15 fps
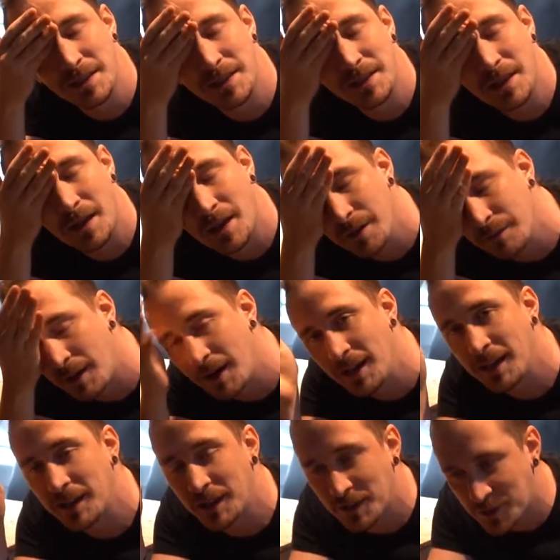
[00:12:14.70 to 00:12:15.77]
starting
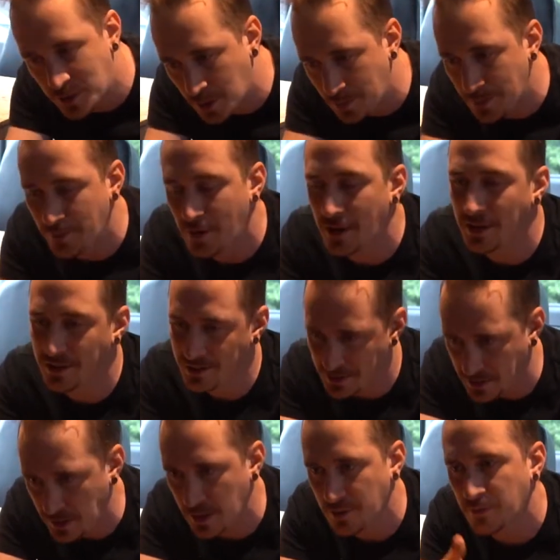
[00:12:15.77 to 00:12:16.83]
raining and then stopping raining and
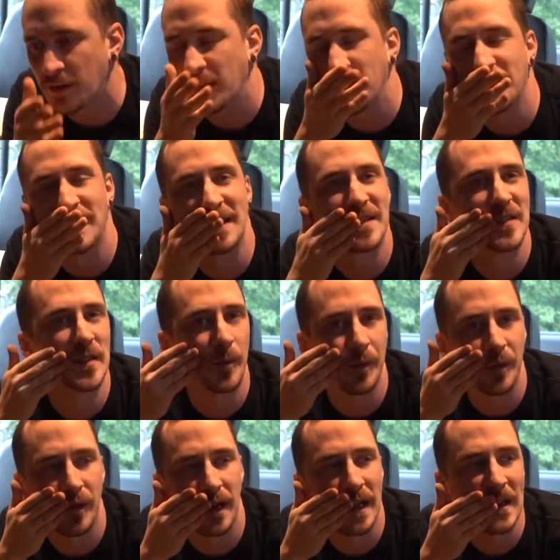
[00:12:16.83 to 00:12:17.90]
starting raining and then
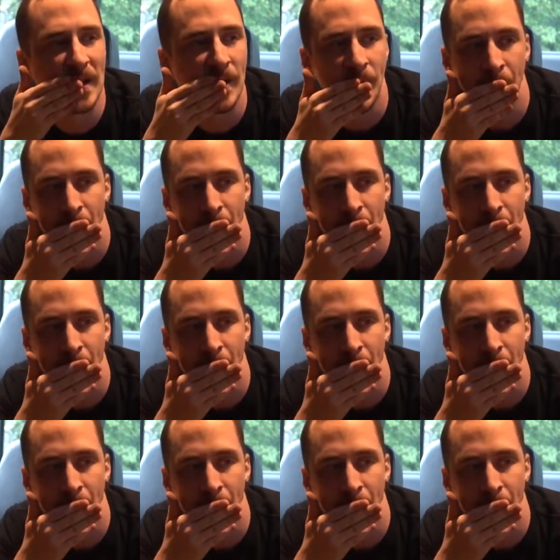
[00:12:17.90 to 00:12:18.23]
stopping raining.